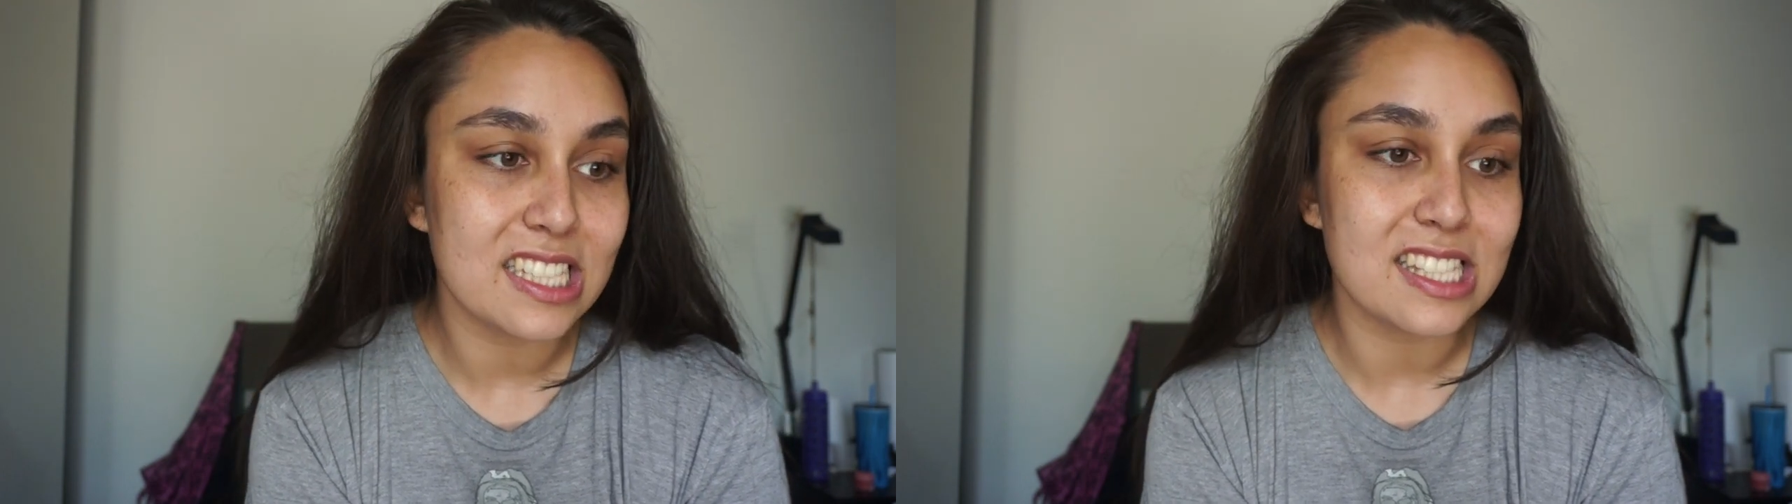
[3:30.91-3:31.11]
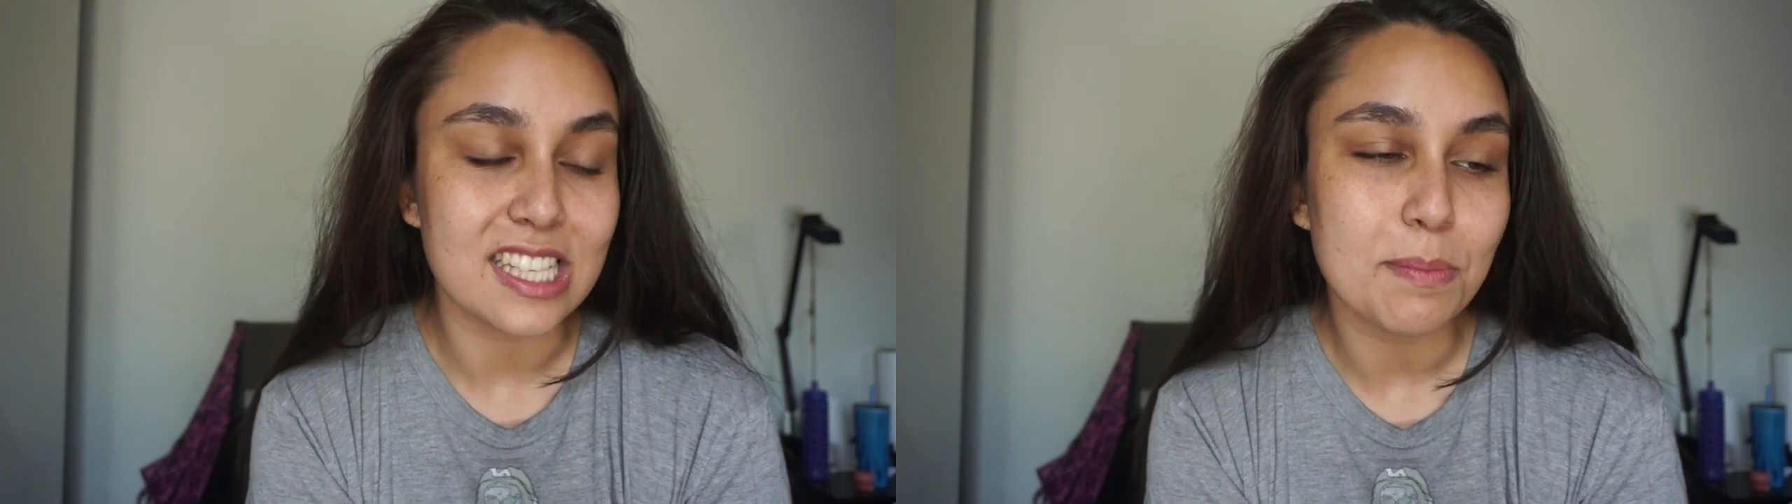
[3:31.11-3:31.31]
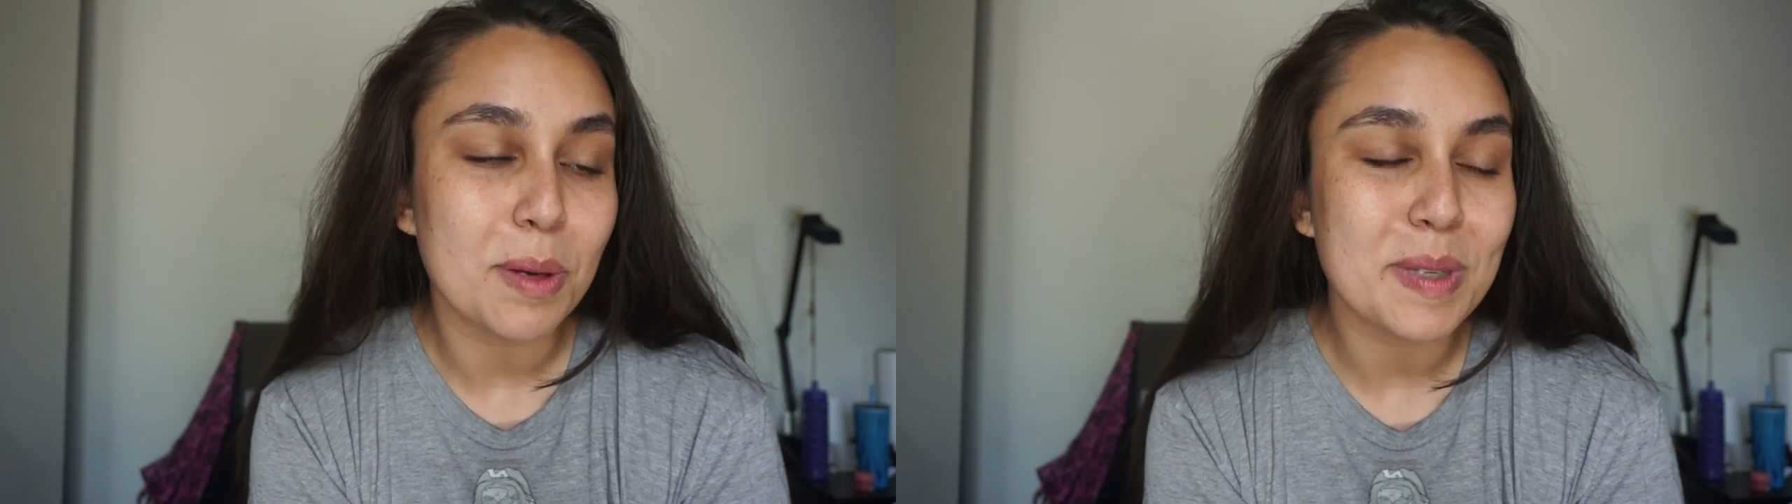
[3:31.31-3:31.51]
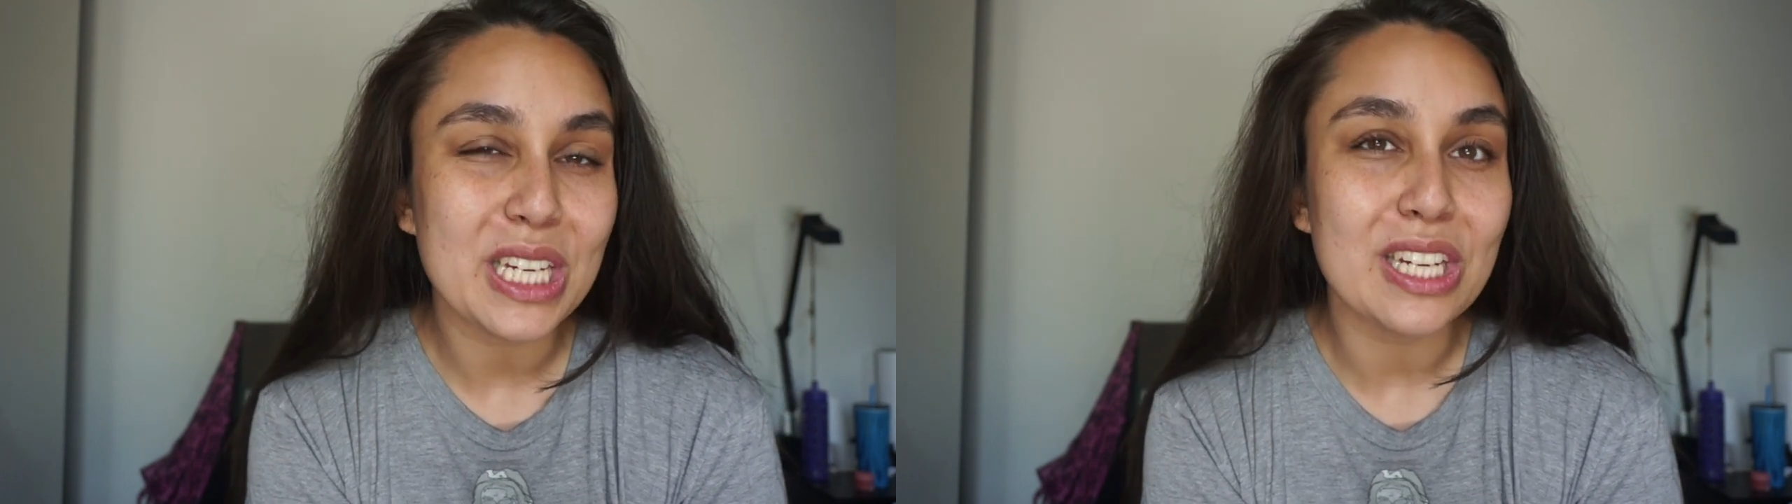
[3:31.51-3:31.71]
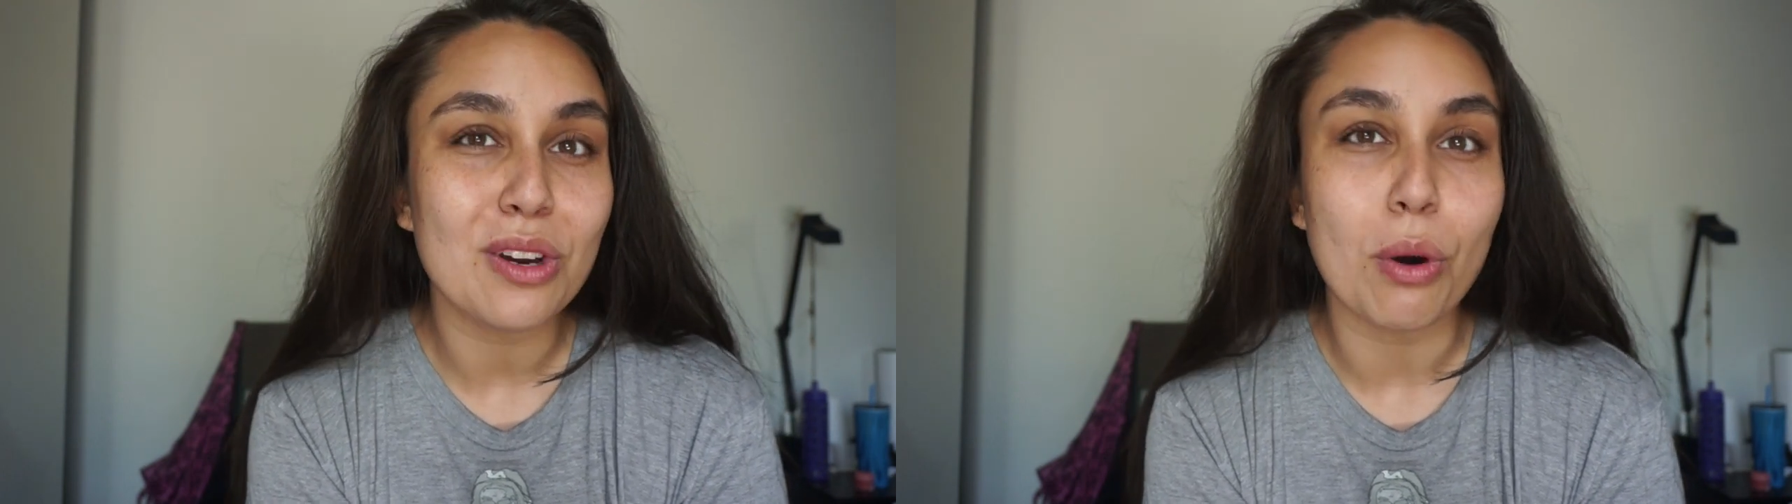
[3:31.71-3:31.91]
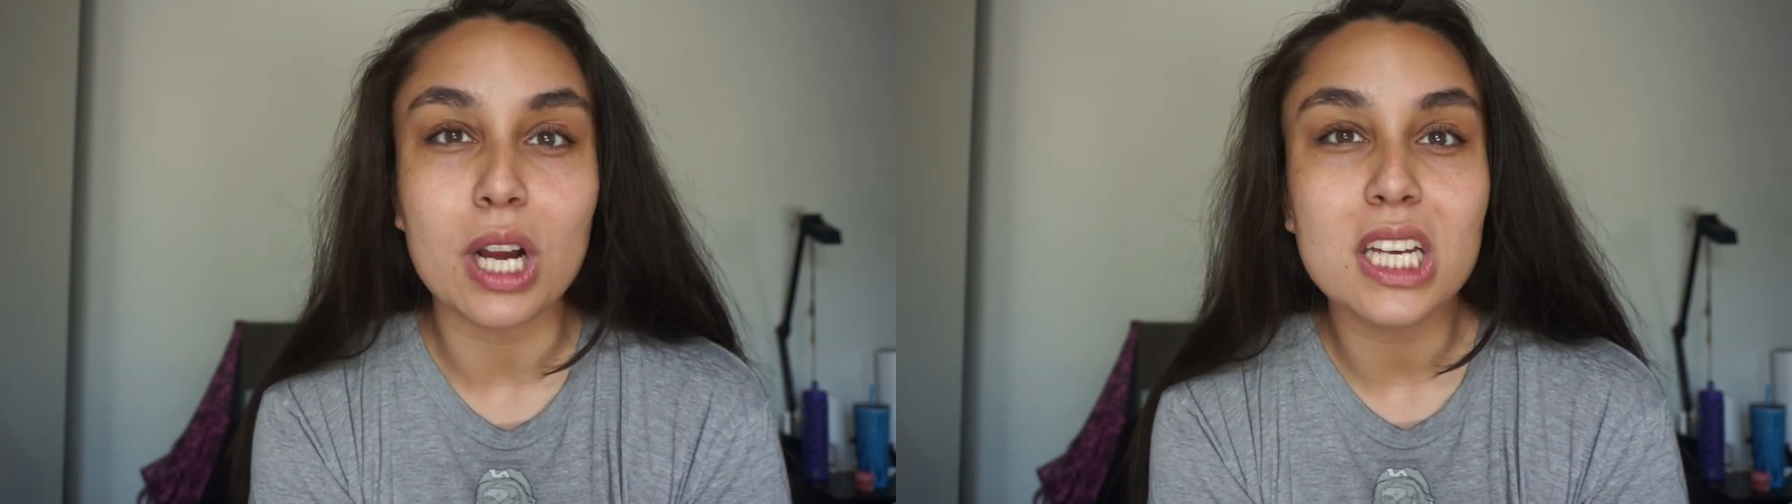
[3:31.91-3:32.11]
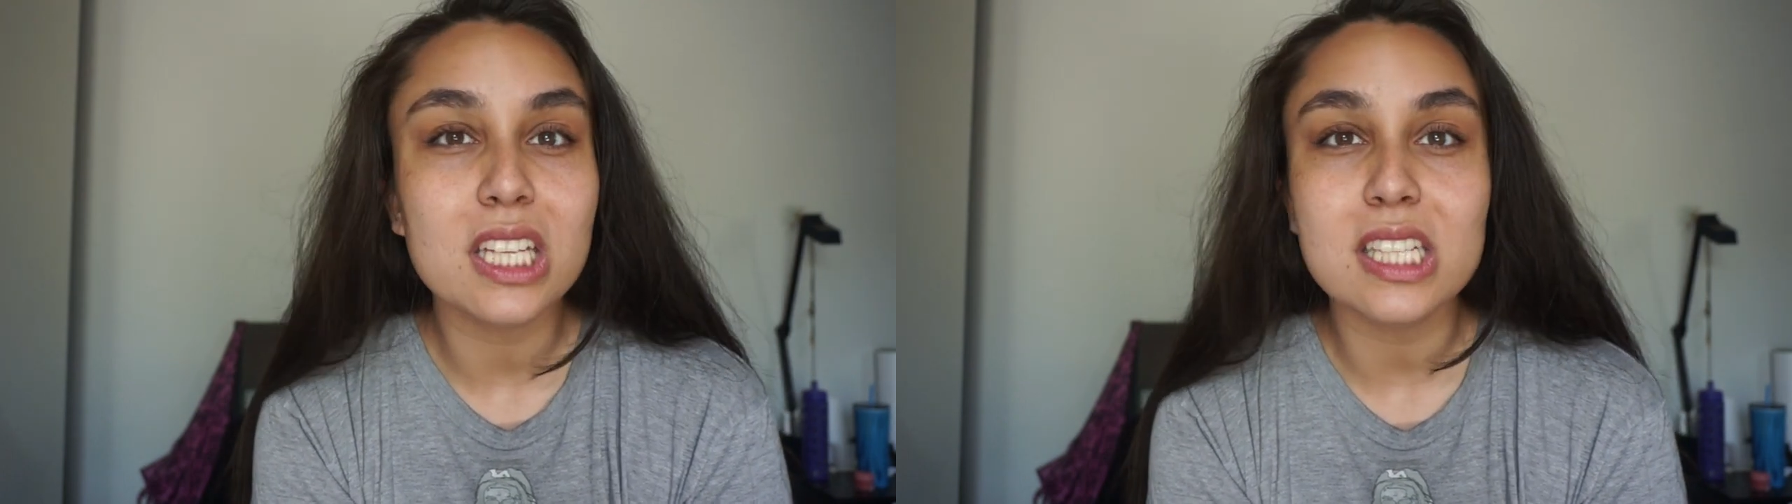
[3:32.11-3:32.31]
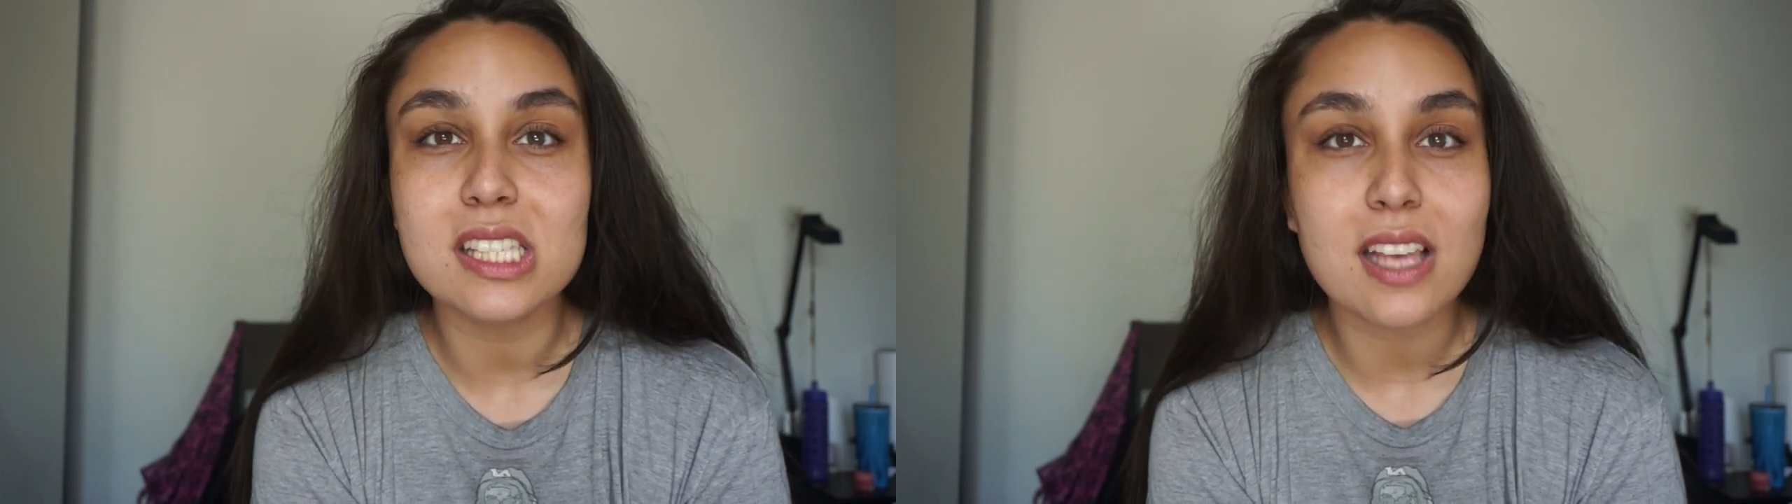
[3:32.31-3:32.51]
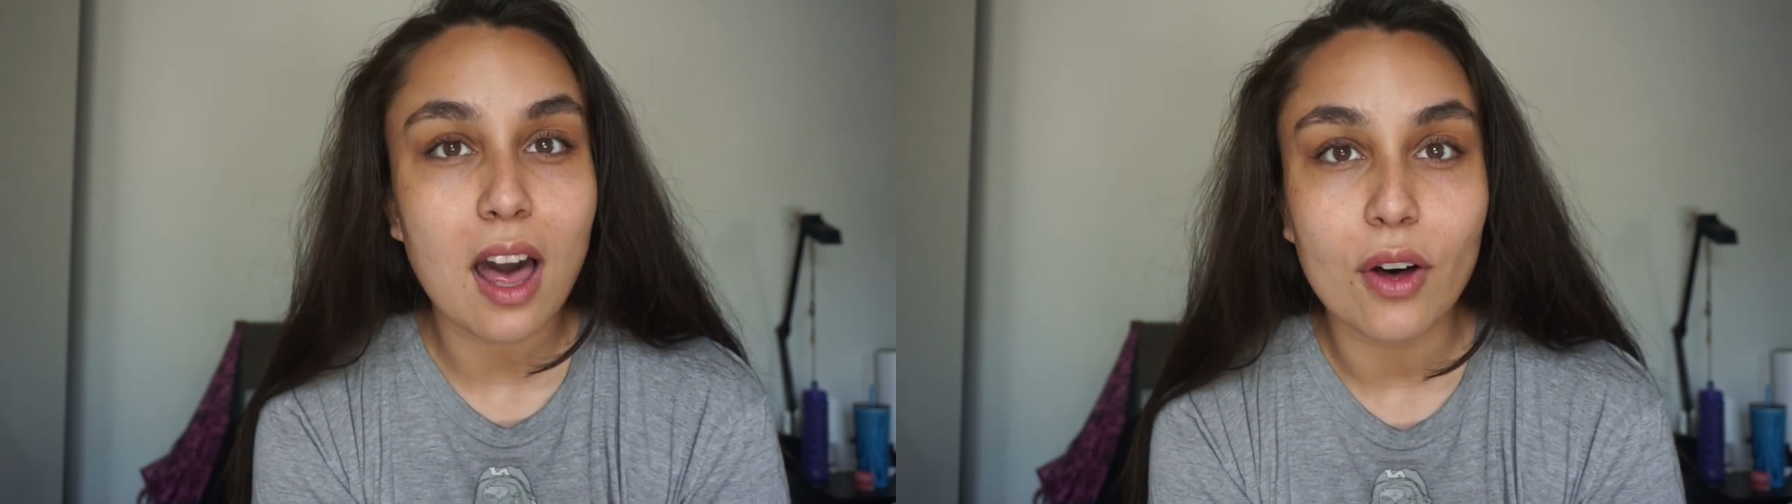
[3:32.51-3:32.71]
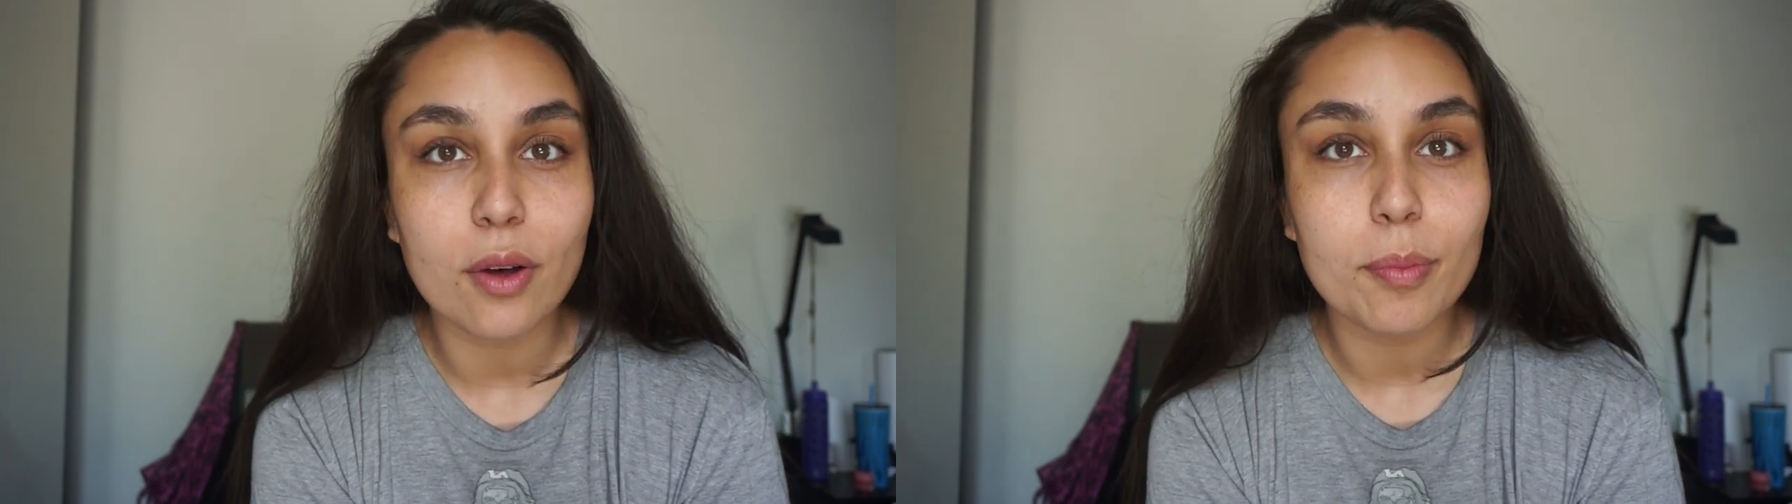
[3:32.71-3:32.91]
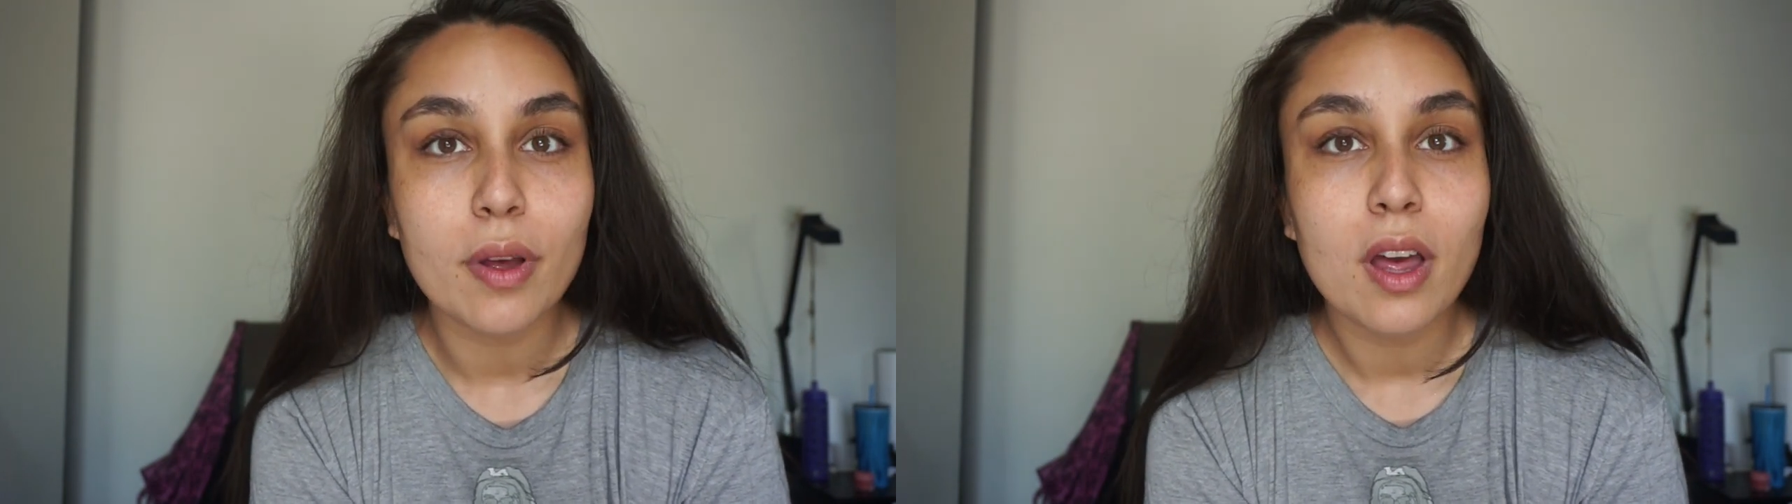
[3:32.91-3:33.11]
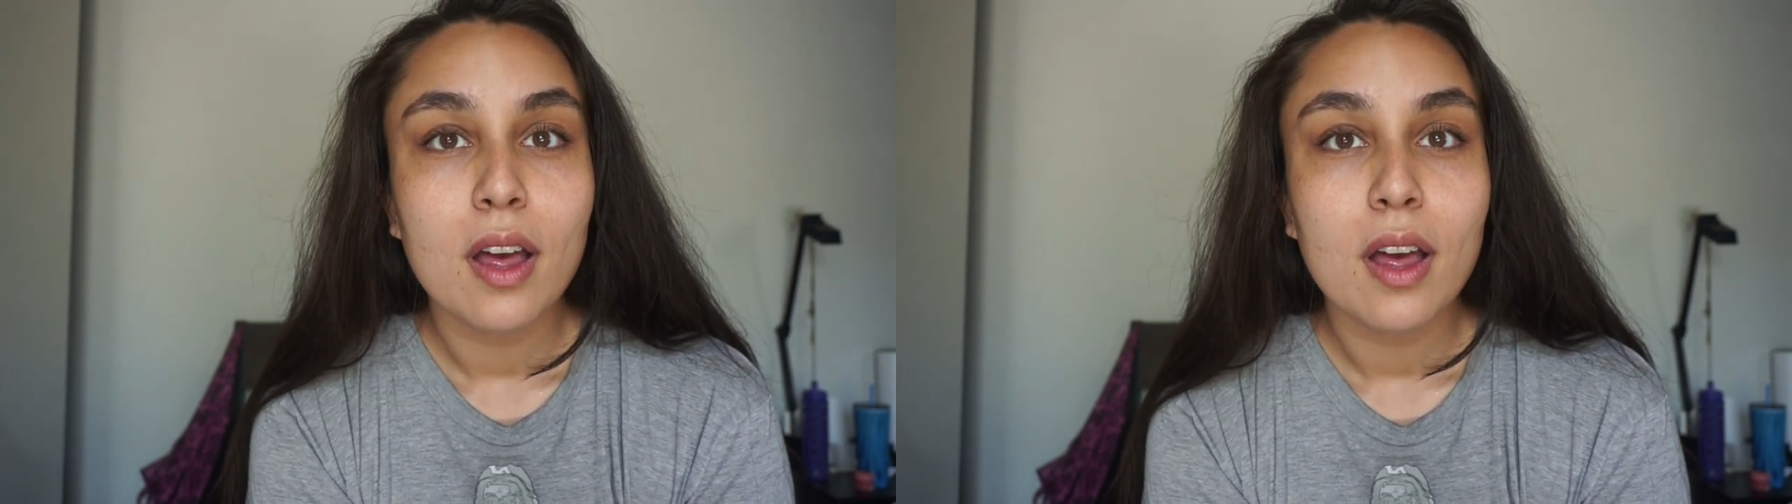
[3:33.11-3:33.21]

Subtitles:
sebum-y, oily scalp